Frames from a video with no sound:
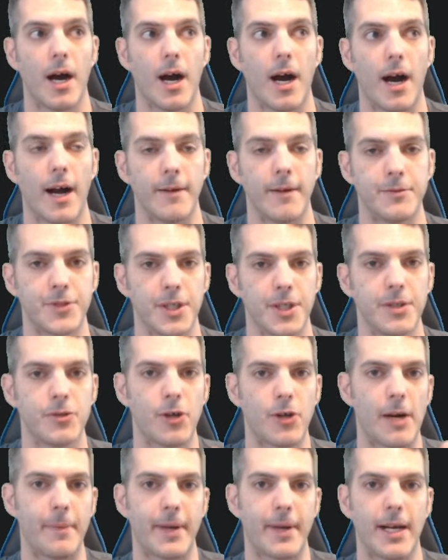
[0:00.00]
I've sent
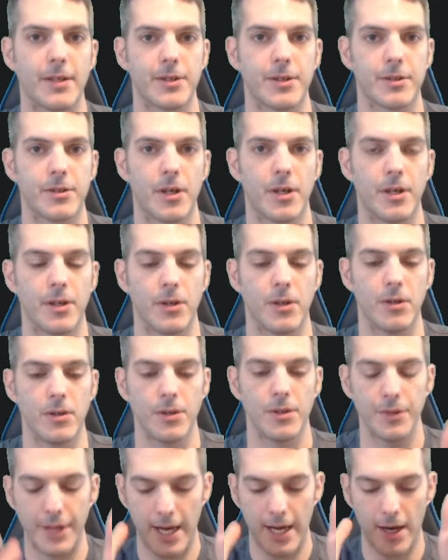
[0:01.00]
traffic out the tunnel.
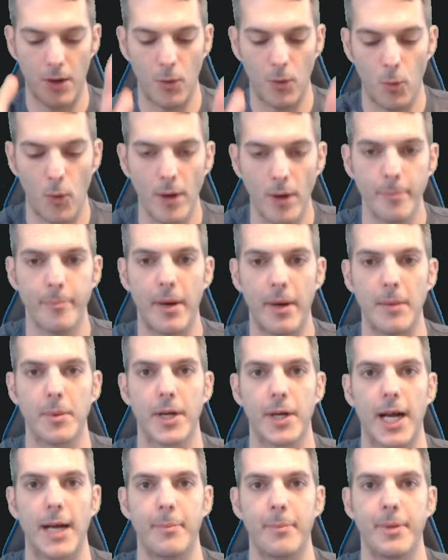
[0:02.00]
Now, what
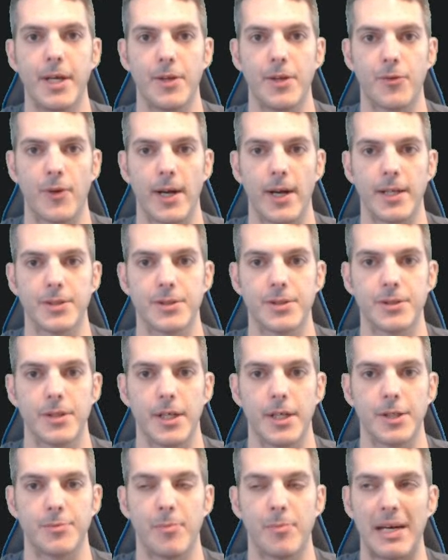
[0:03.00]
public IP address
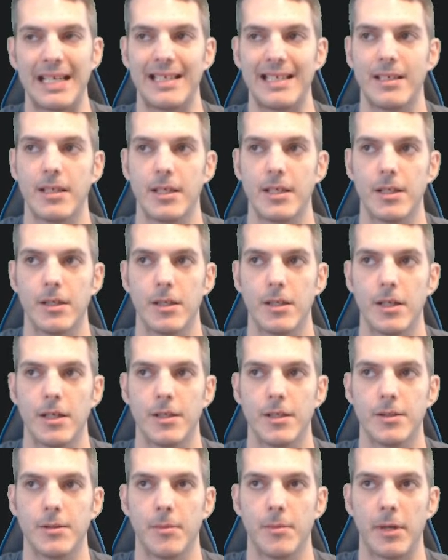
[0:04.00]
am I
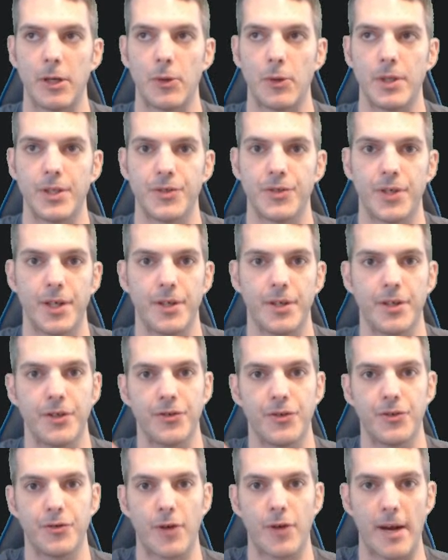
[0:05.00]
going to send
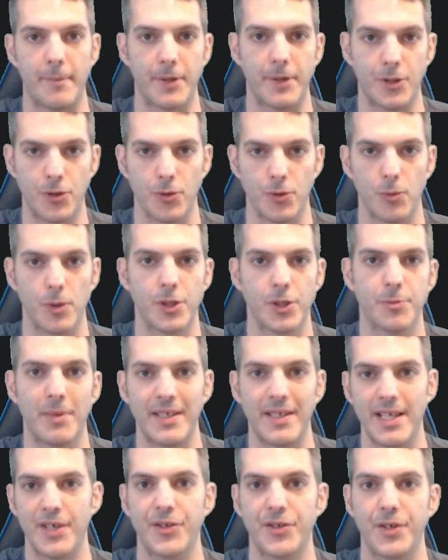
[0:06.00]
this traffic to? What is my
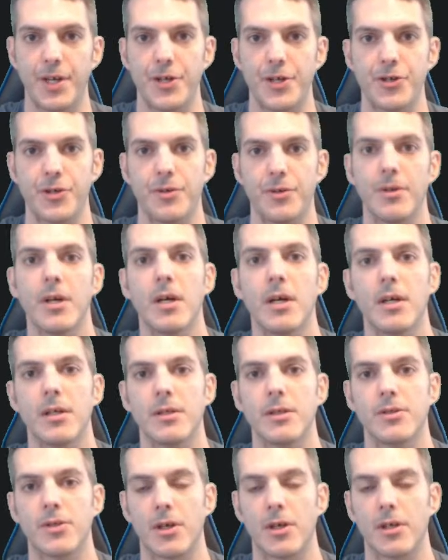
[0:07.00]
destination
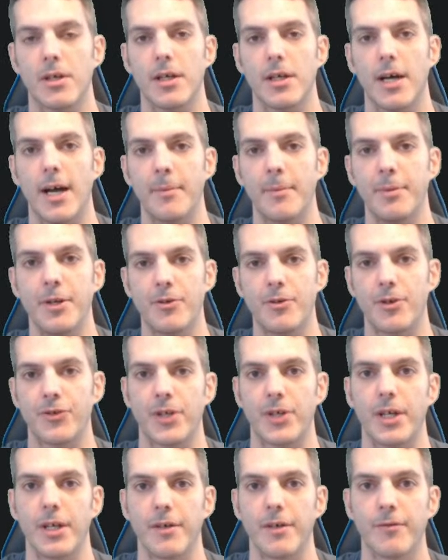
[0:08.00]
IP address
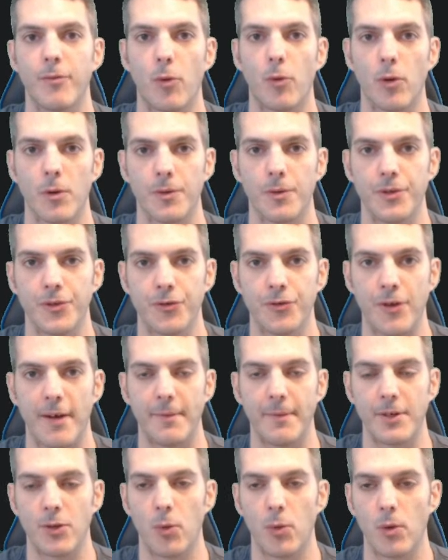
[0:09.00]
I need to forward this
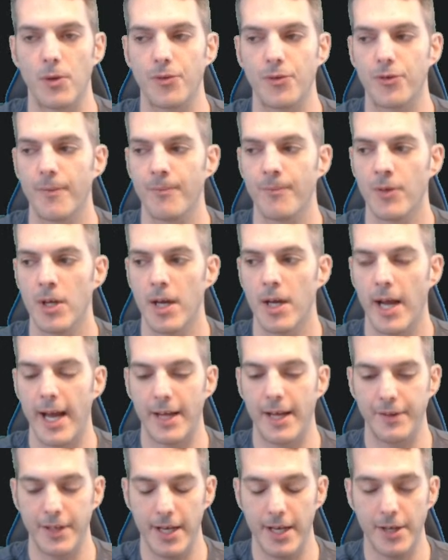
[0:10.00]
traffic towards?
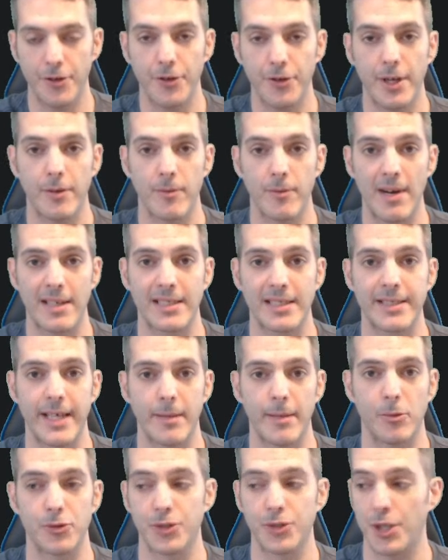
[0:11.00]
And the internet routing
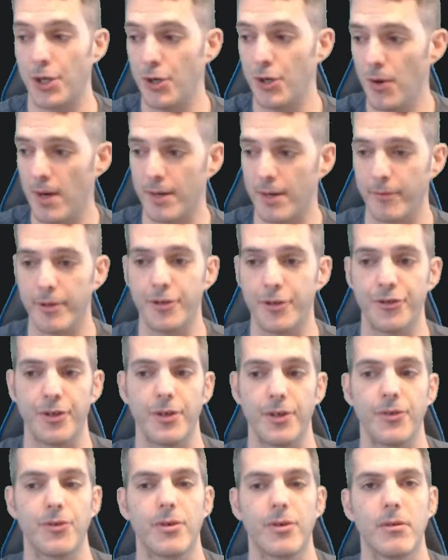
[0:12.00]
table is going to know how to reach
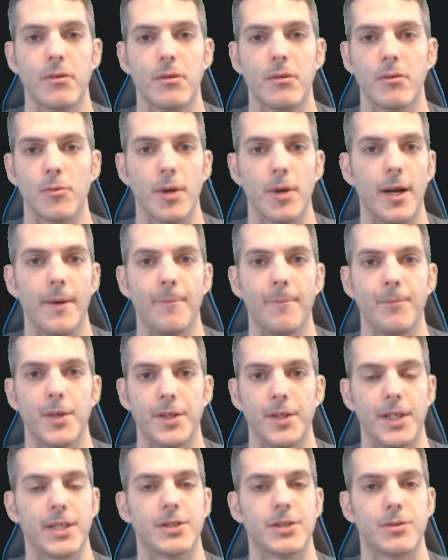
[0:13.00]
these, right?
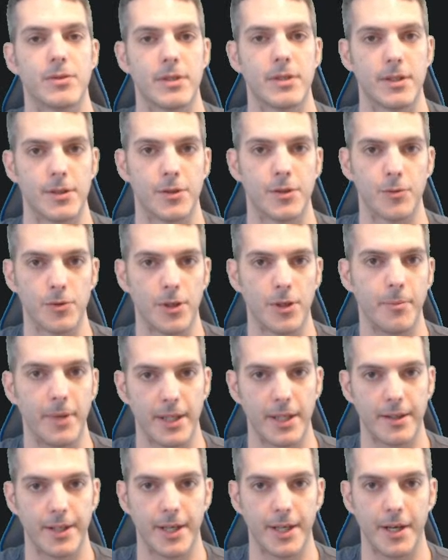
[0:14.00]
And that's the really
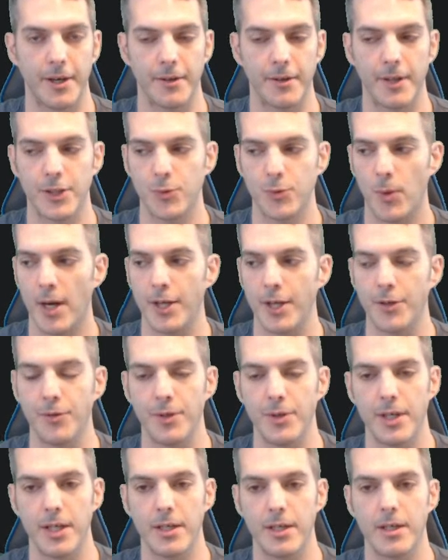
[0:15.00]
big thing here. That's why you
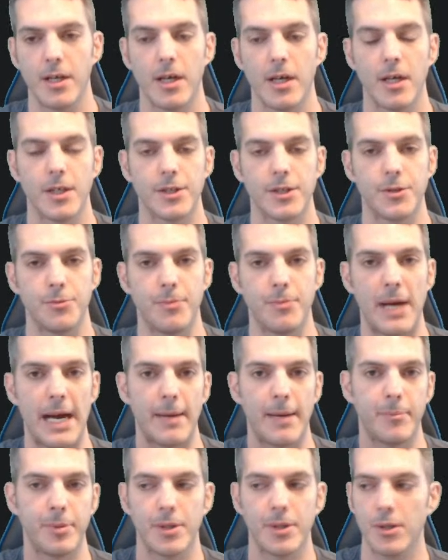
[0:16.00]
need to
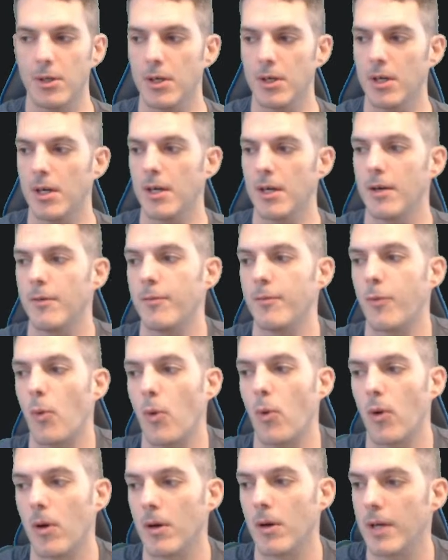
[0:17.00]
map
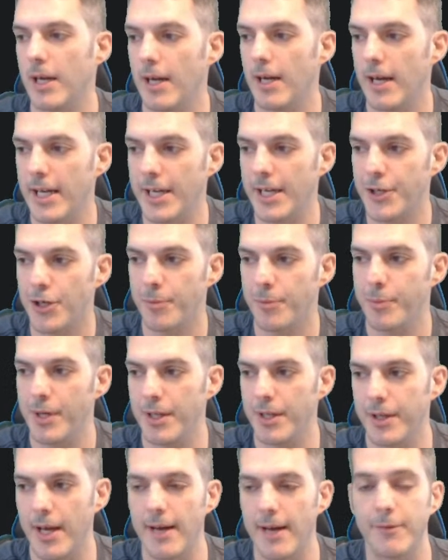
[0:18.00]
for
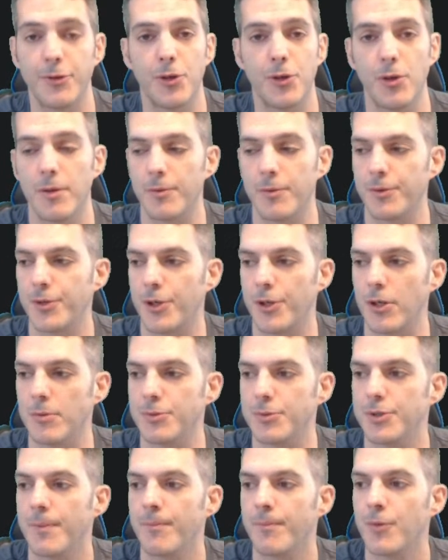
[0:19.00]
Nhrp. They have two different
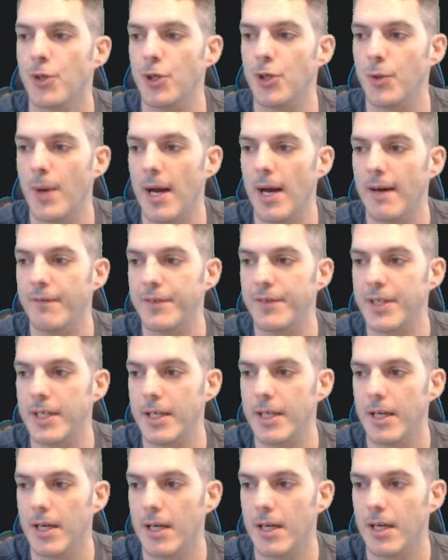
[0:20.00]
terms. You have
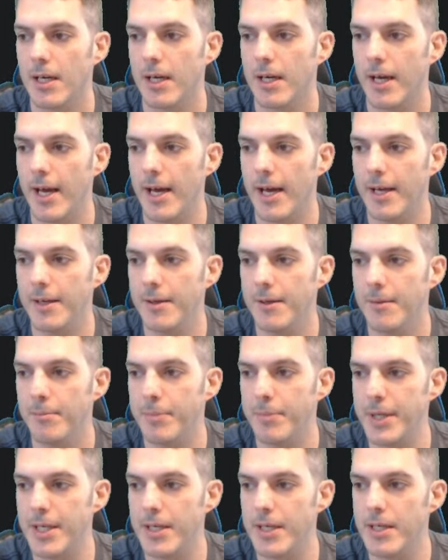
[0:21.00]
the
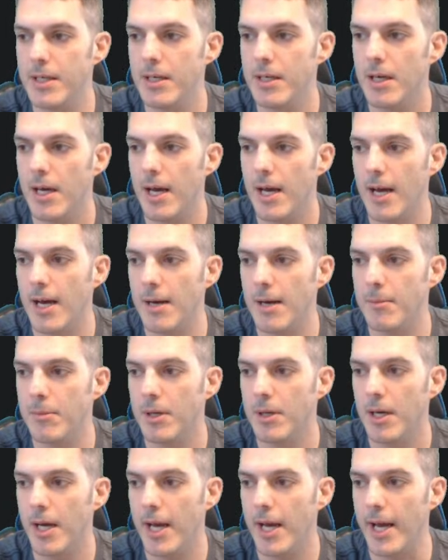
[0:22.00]

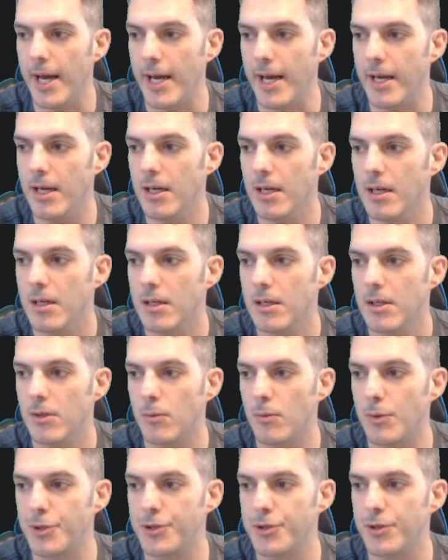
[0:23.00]
NBMA,
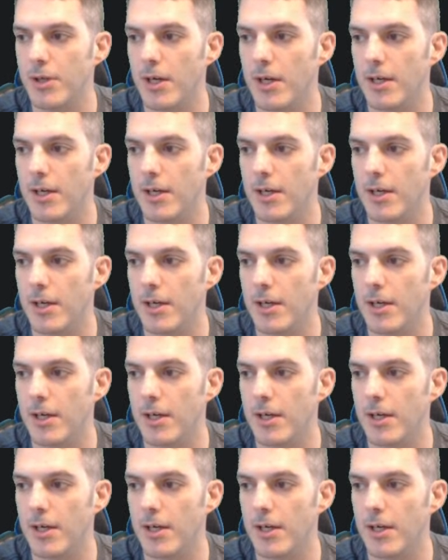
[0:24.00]
which